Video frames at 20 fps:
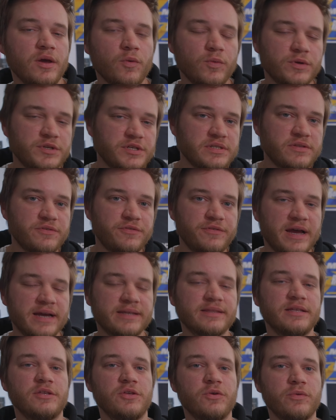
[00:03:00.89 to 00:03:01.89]
which is the
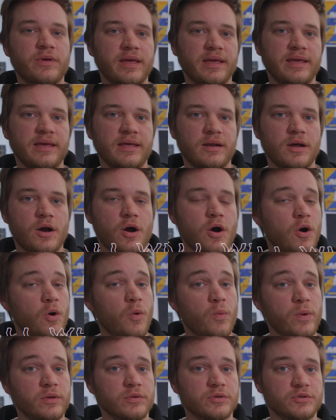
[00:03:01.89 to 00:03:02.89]
fact that you can get
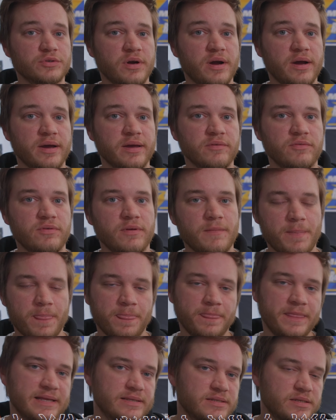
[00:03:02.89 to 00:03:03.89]
all-wheel drive.
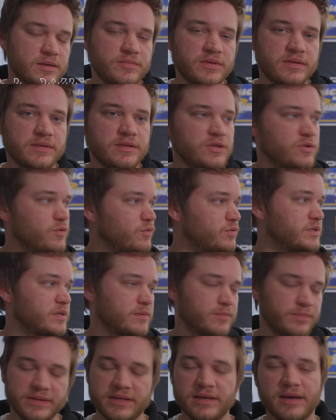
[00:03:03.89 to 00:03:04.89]
That's something that you
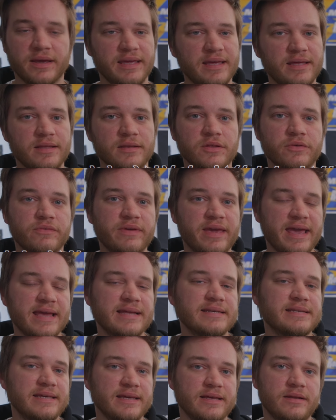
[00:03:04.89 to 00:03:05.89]
simply, again, you
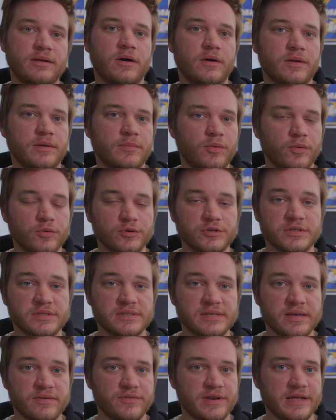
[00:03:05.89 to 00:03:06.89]
can't get on a Porsche
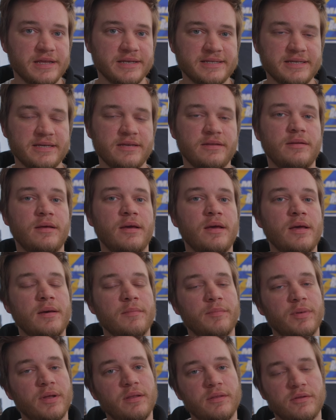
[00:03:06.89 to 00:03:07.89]
718,
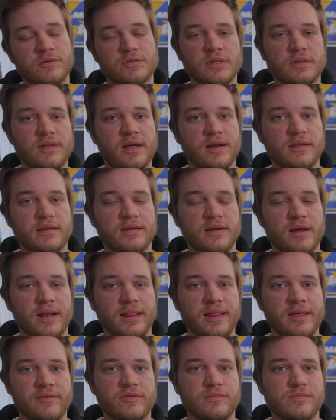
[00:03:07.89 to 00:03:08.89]
but there's a lot of the
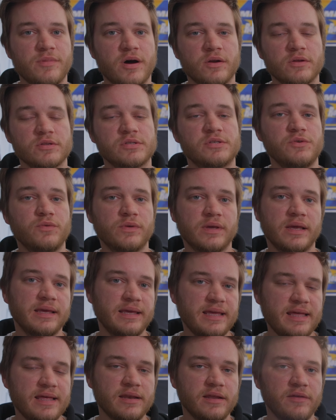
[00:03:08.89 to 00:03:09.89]
911 models you can
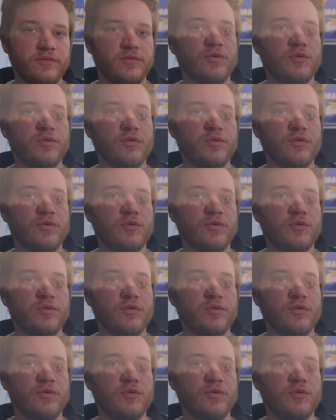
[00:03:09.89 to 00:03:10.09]
get. If